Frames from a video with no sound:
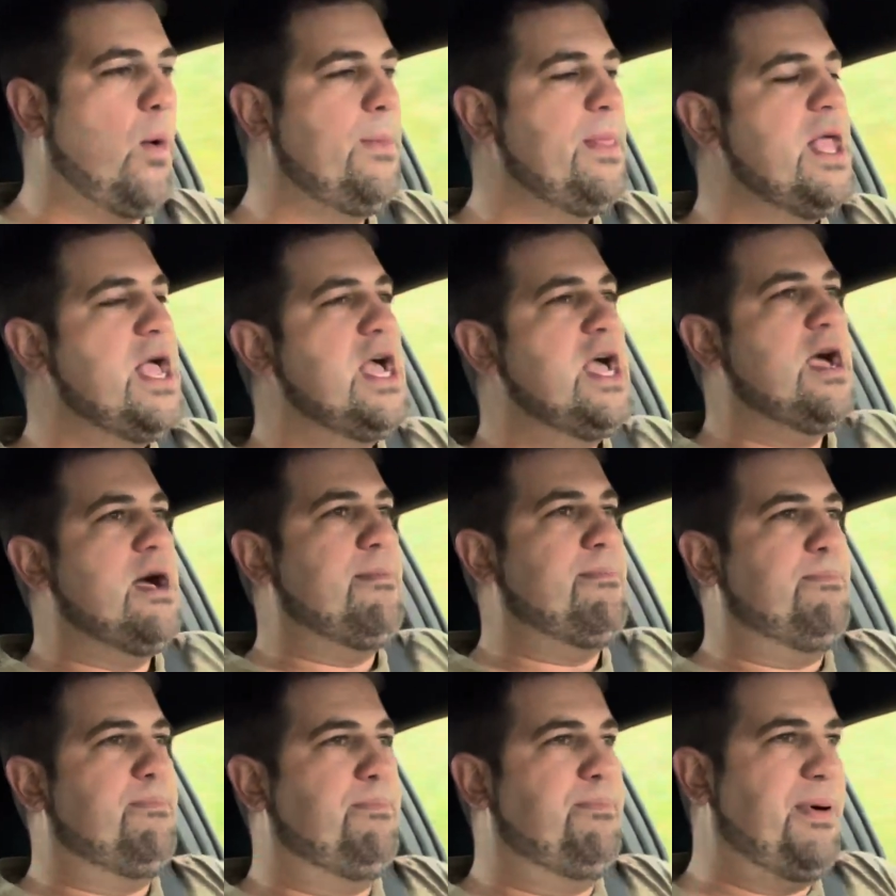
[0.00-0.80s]

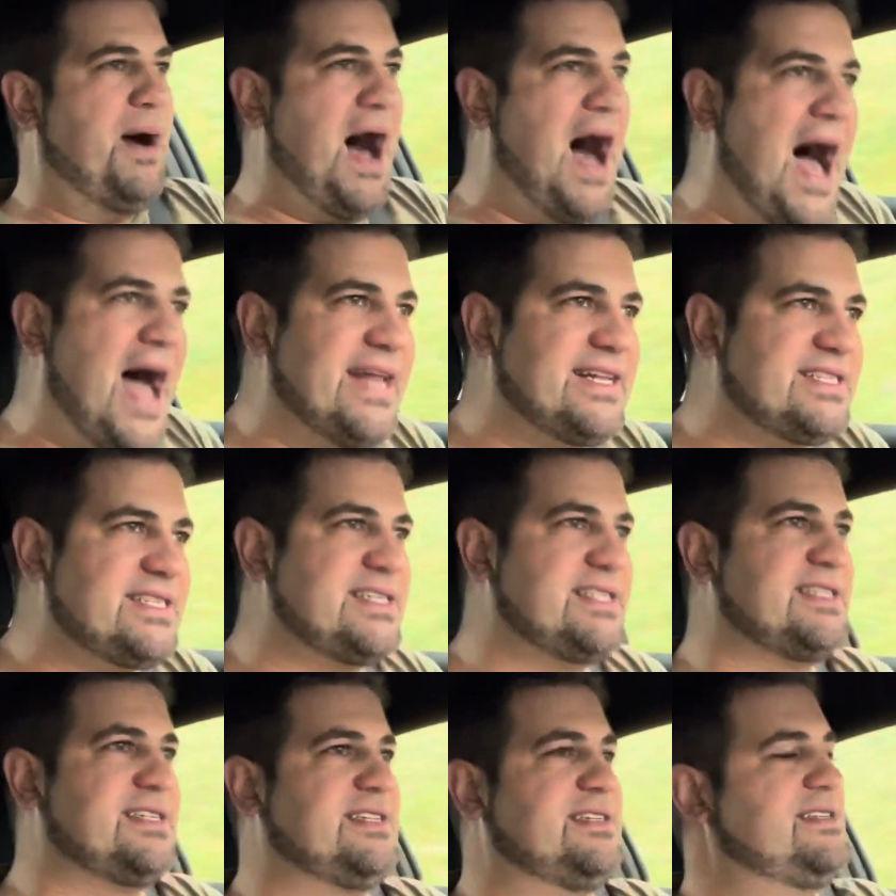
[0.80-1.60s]
But
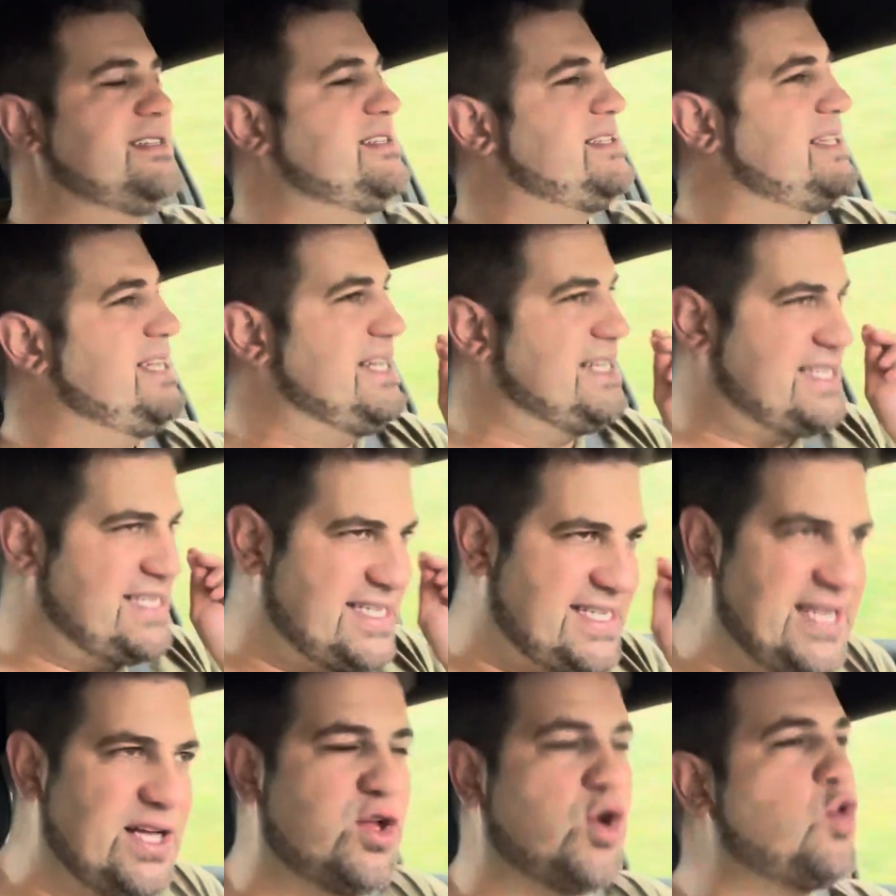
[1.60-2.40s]
it's
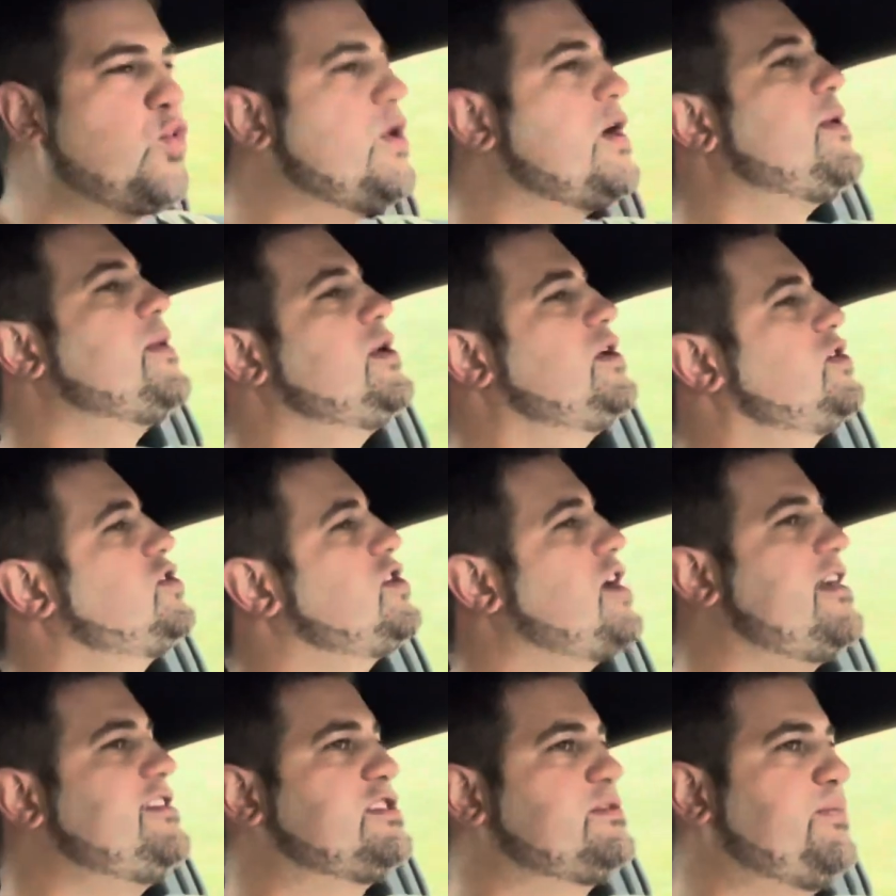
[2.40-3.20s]
still a rear-wheel
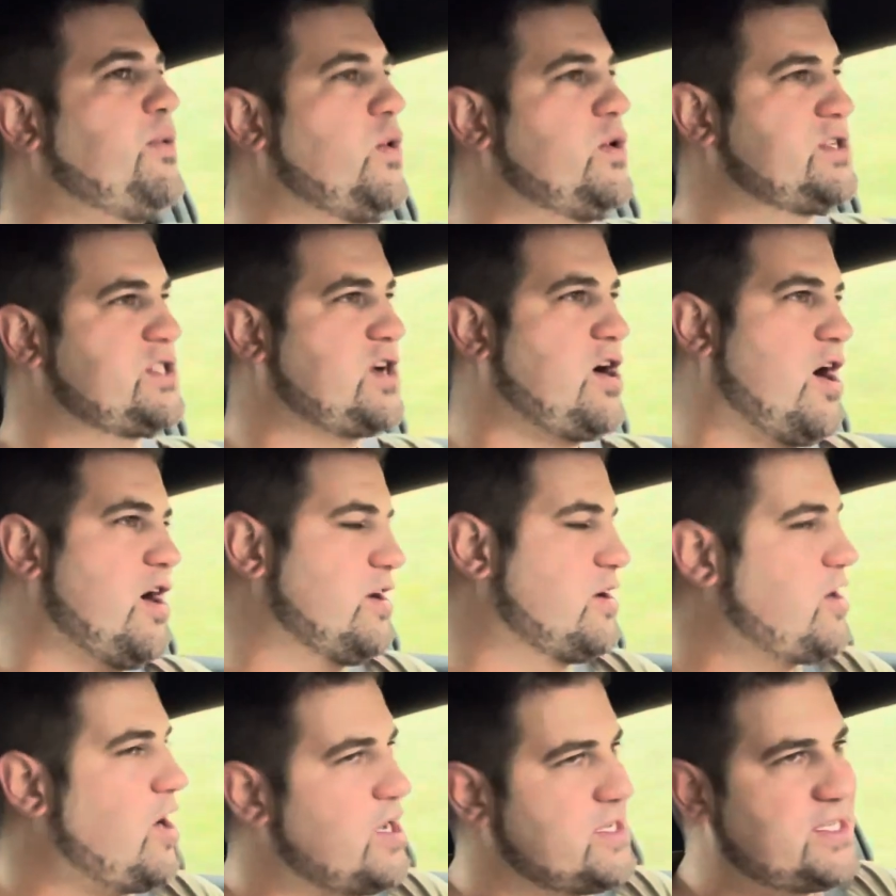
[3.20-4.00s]
drive sports
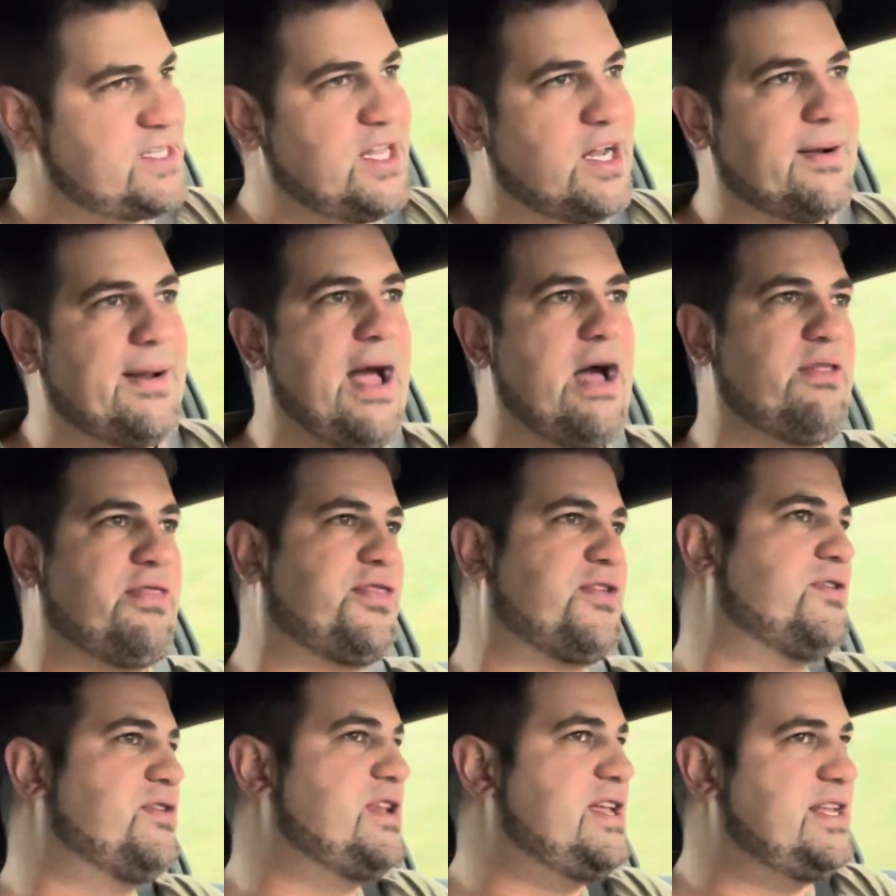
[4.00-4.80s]
car, costing
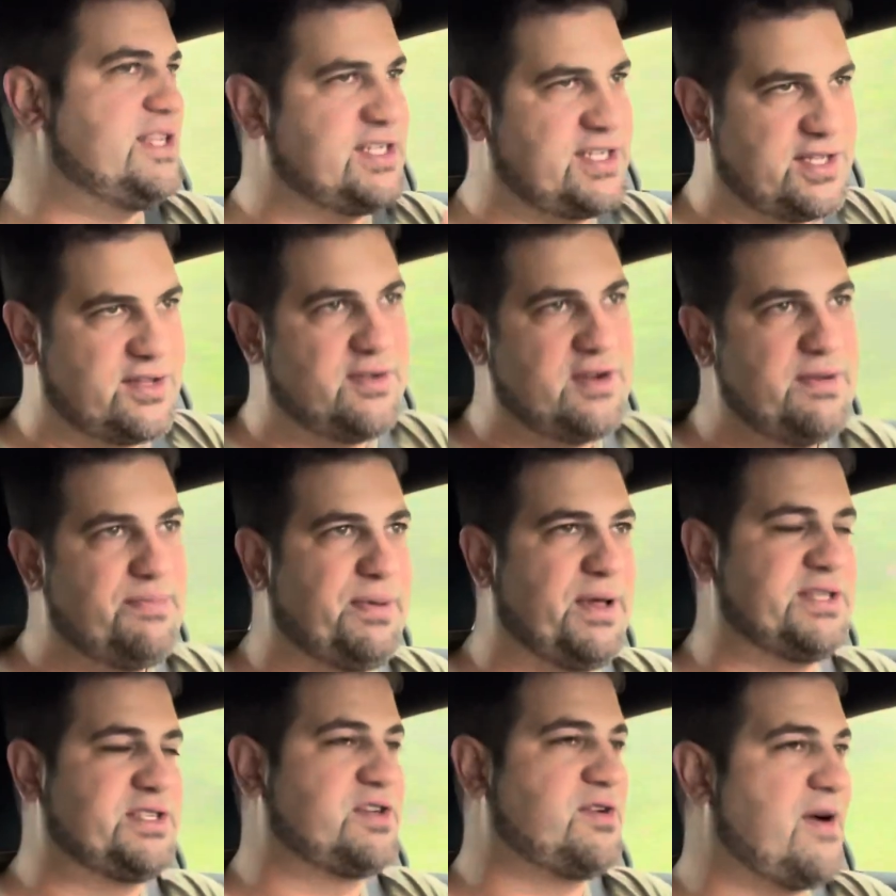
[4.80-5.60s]
around 30
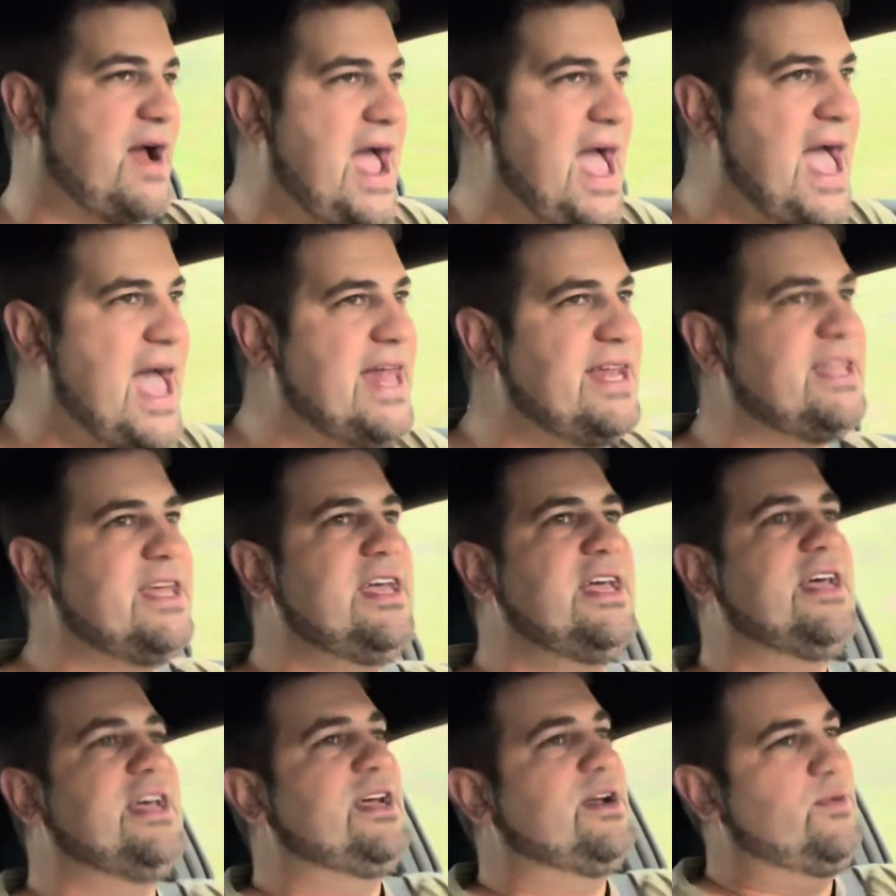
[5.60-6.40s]
plus
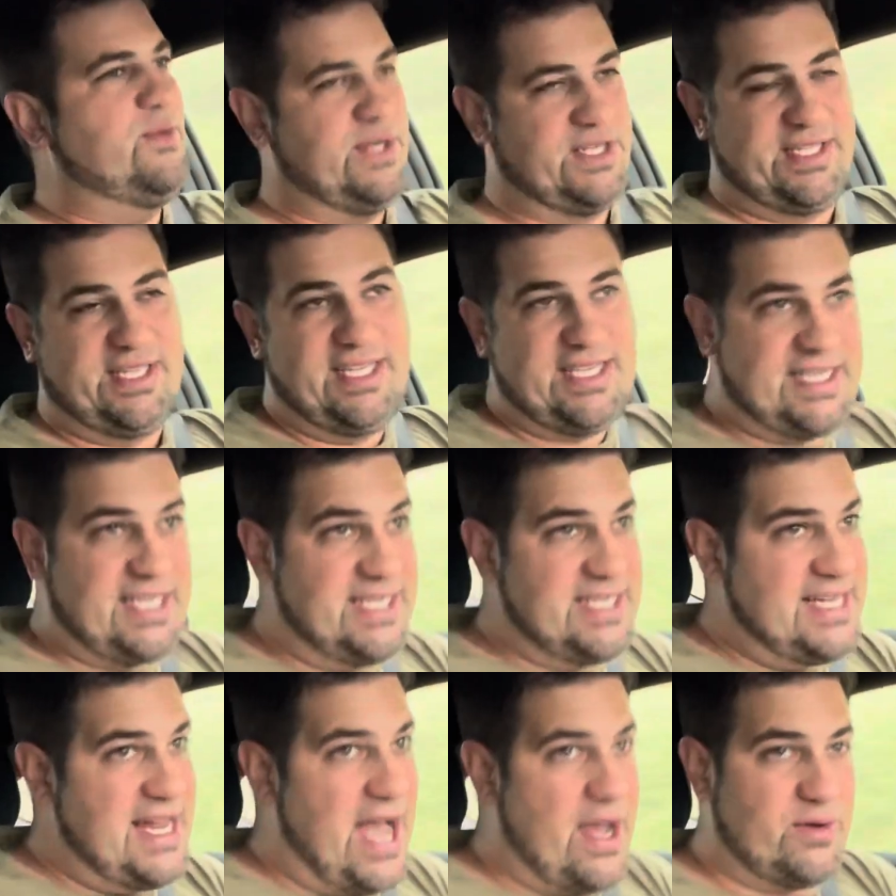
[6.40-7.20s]
grand, which this
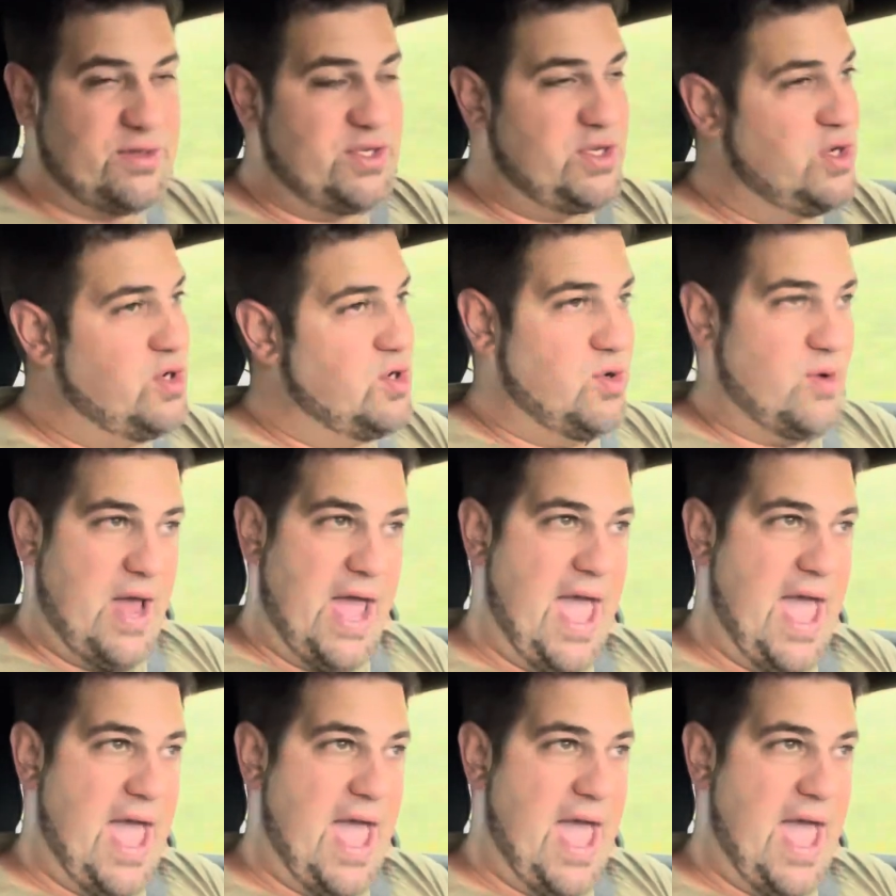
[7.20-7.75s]
is now too.